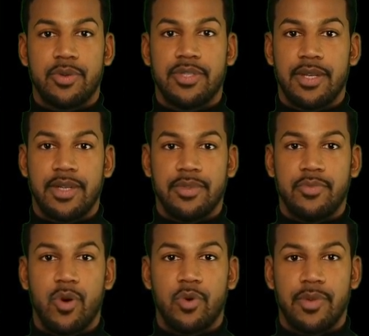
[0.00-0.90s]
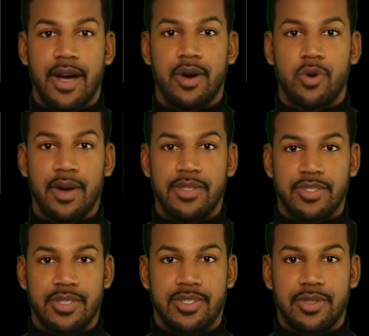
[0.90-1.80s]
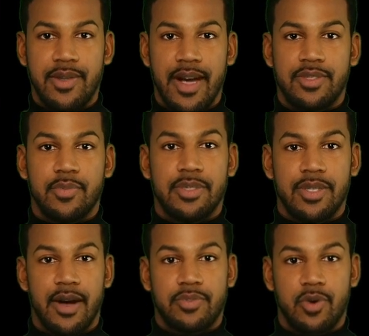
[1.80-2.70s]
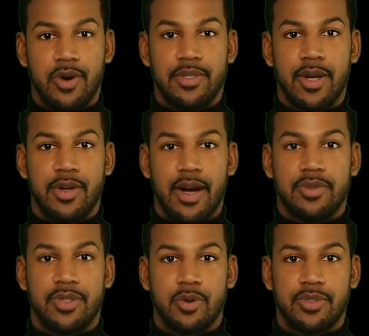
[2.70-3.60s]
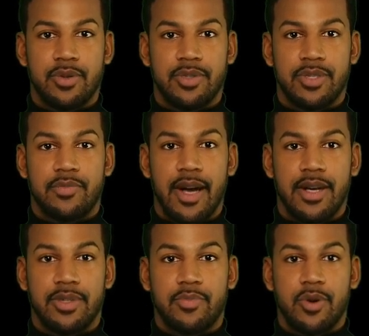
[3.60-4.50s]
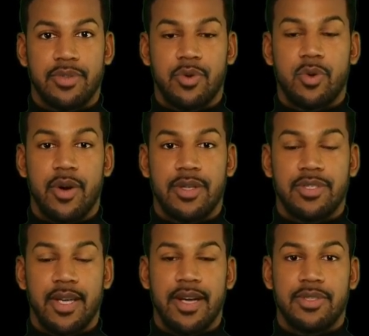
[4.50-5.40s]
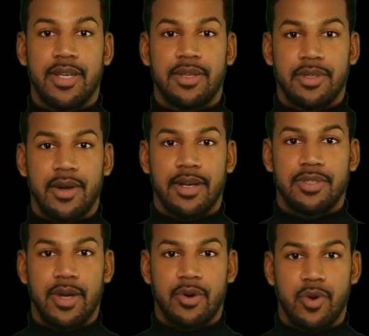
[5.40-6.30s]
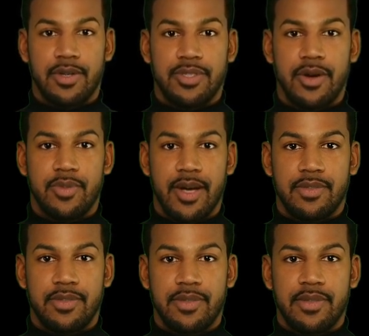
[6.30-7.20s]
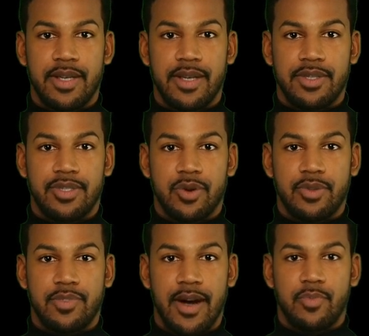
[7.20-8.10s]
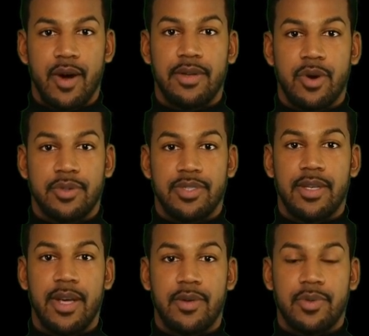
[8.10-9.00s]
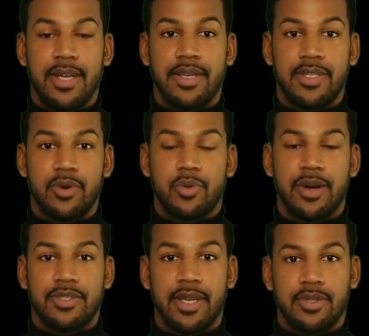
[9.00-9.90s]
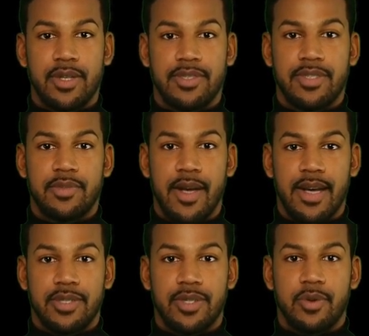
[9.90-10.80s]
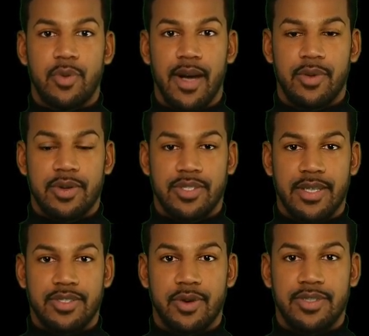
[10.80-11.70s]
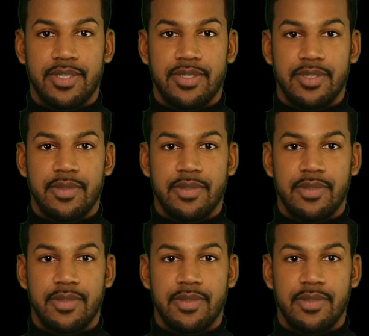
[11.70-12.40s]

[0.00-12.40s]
hosting control panel and system management software that allows users to manage multiple websites and domains on one server. It is used by web hosting companies and organizations to manage their web hosting services.